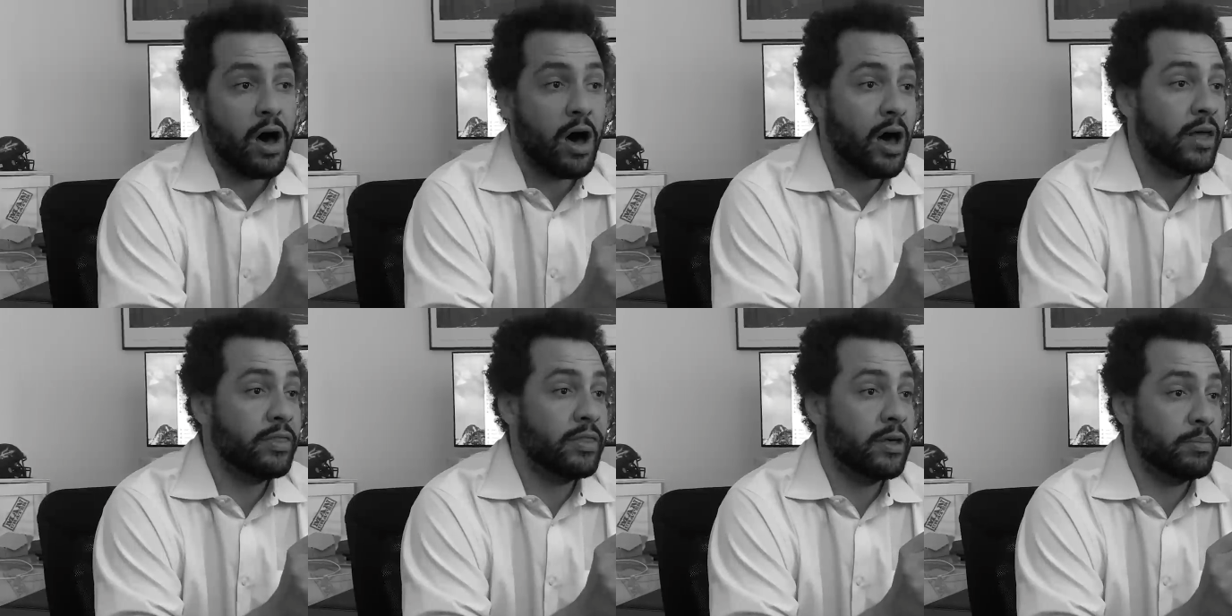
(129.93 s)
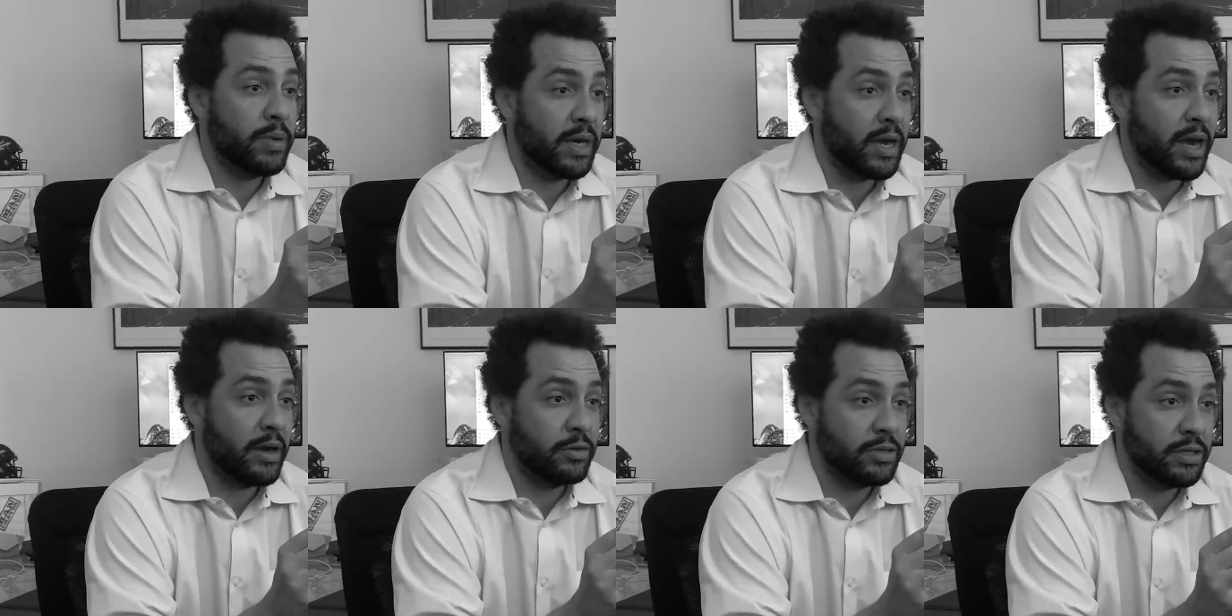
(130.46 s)
on the PIC
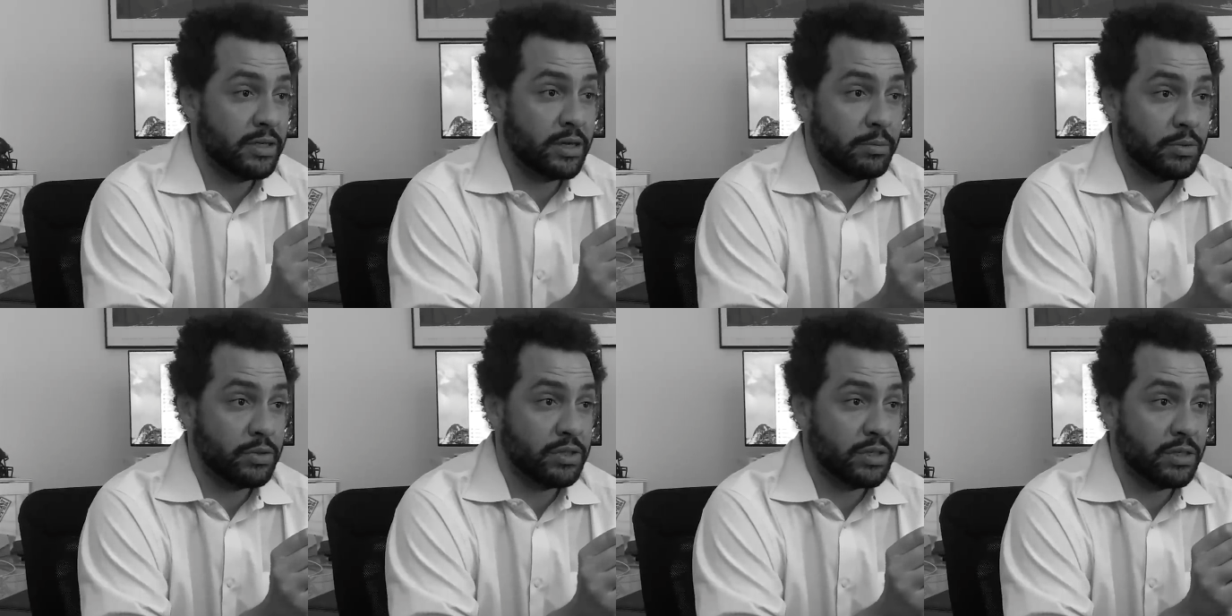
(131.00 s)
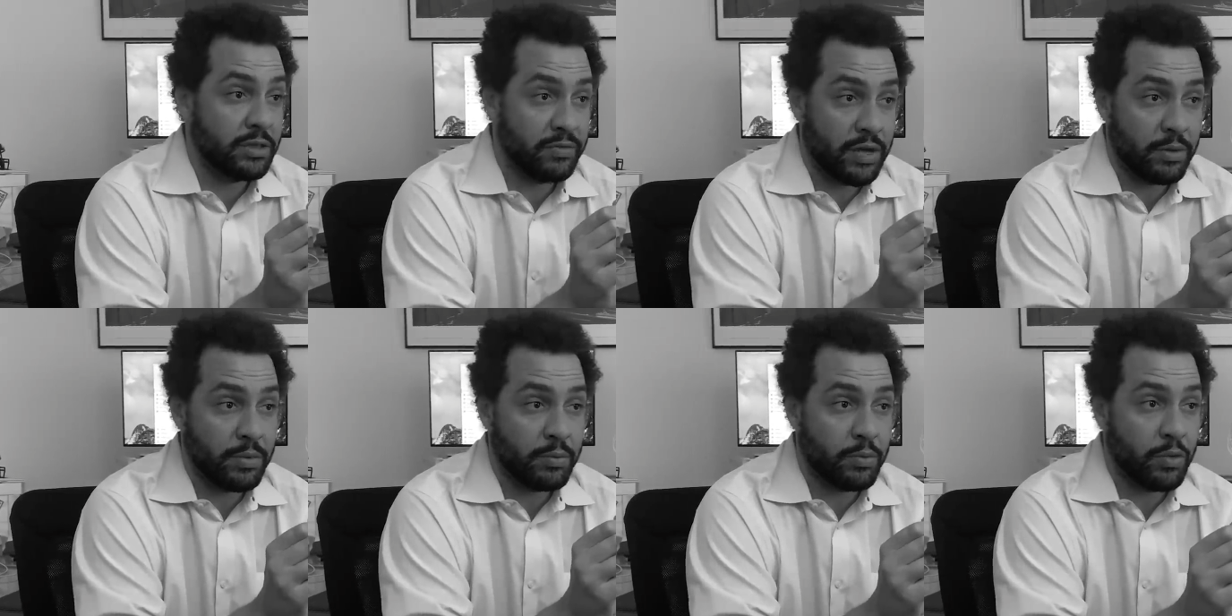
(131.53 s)
IoT WG
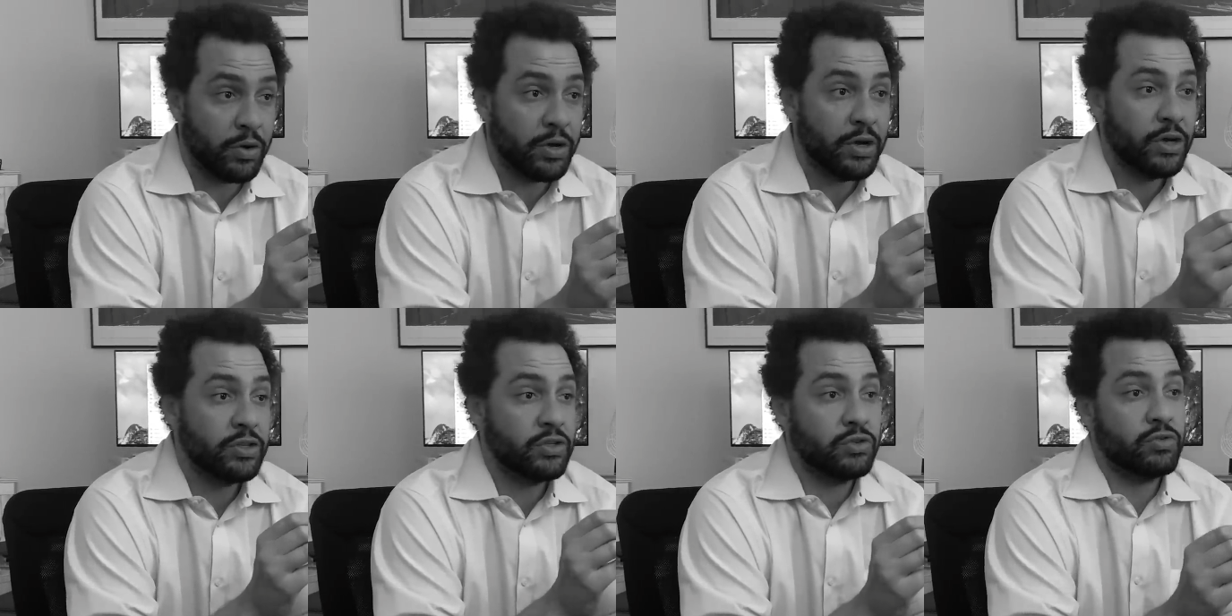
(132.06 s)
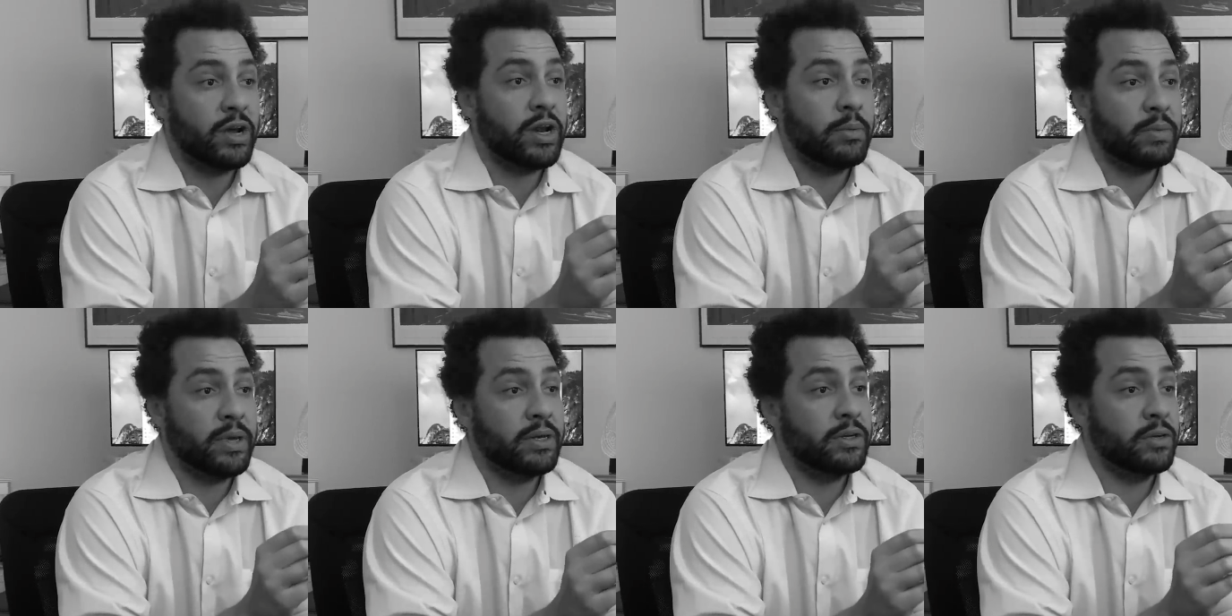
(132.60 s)
development board straight up
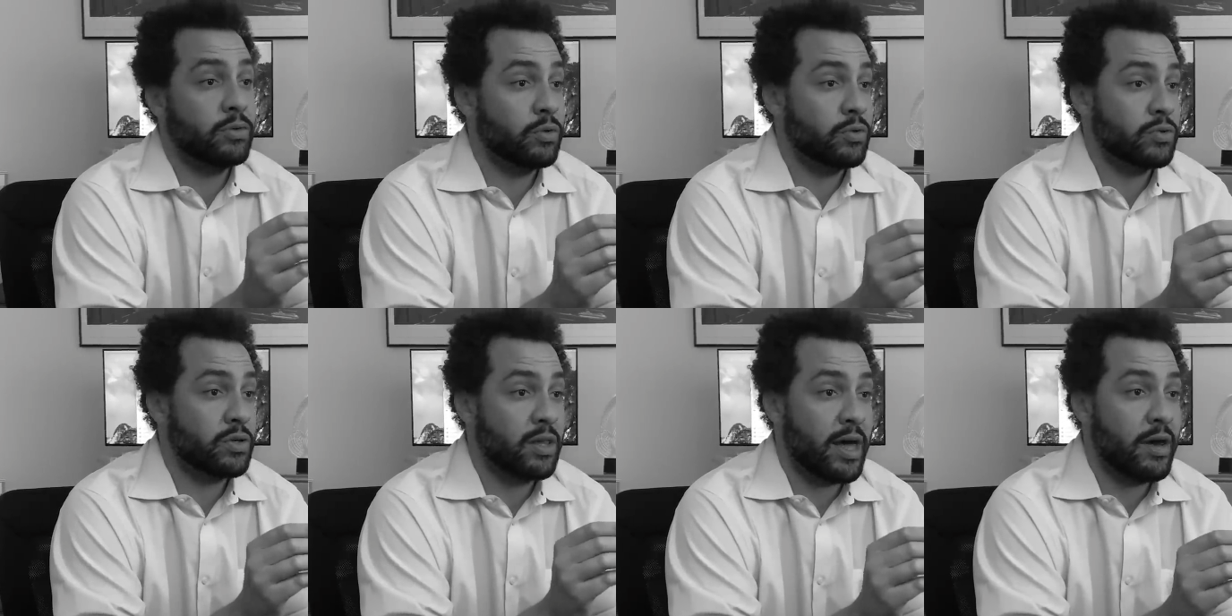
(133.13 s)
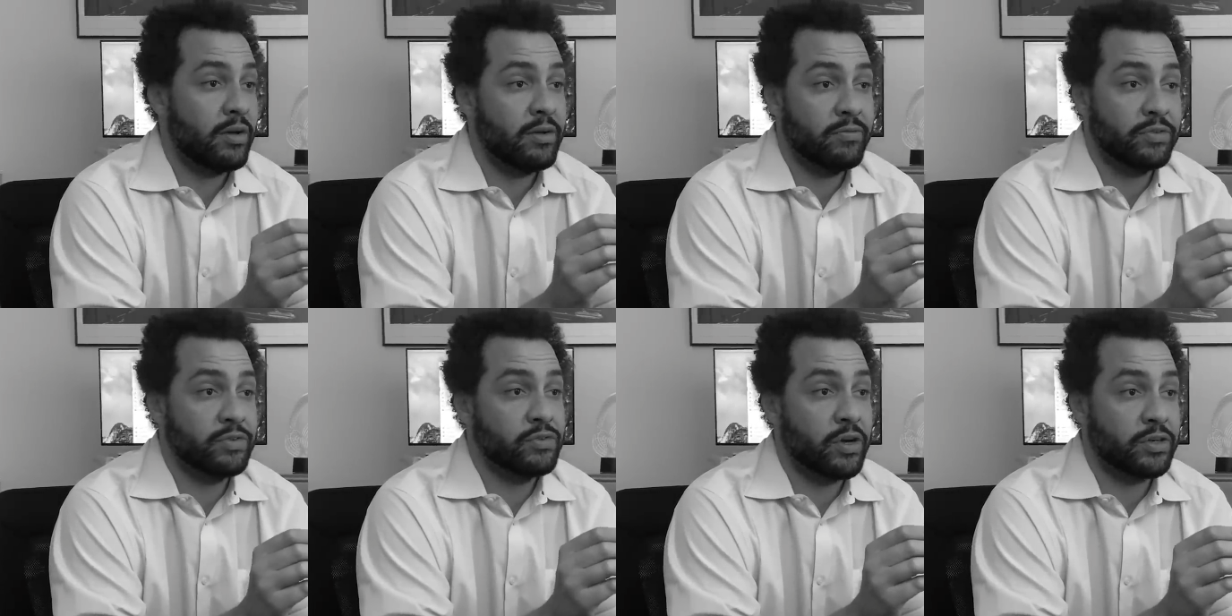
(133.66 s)
into Google's cloud
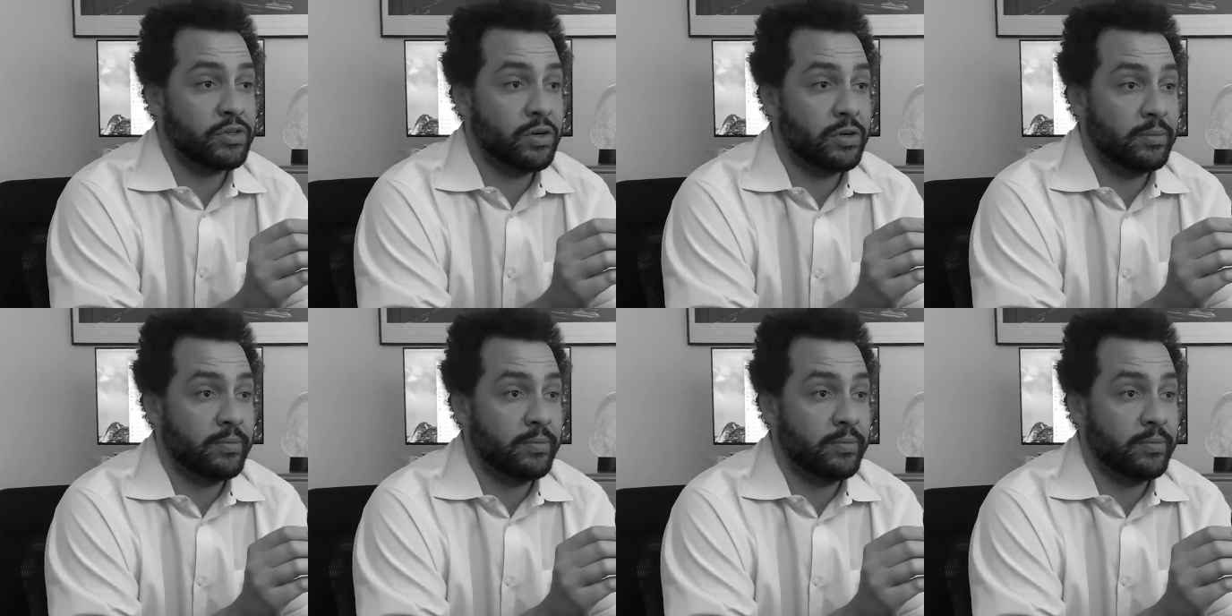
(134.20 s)
infrastructure.